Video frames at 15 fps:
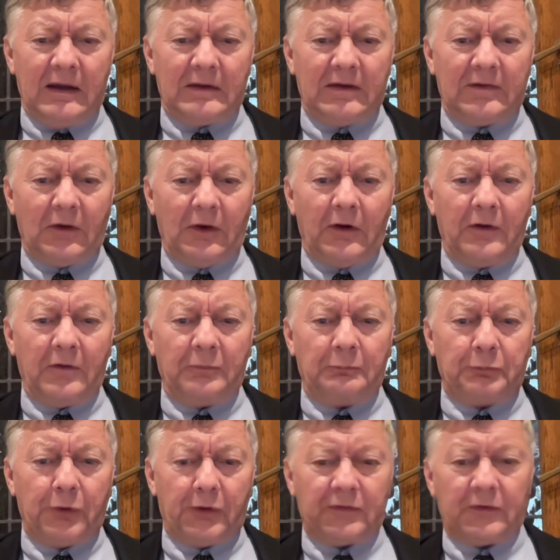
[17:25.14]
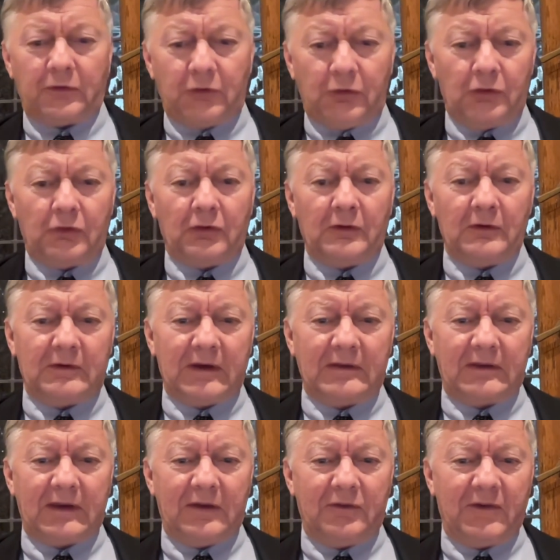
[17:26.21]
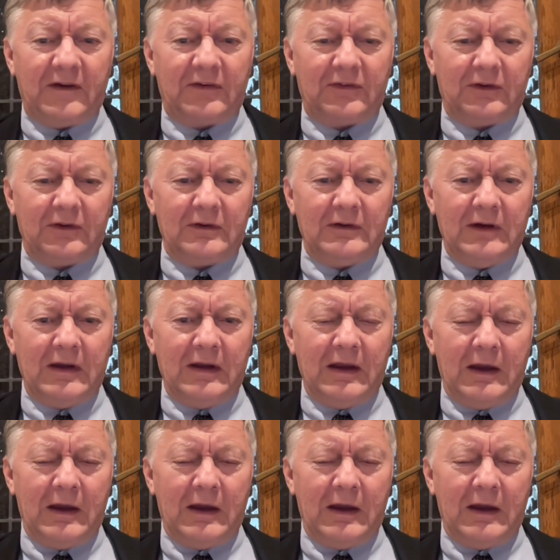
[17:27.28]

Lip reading: there's a lot of prostitution that they invest in.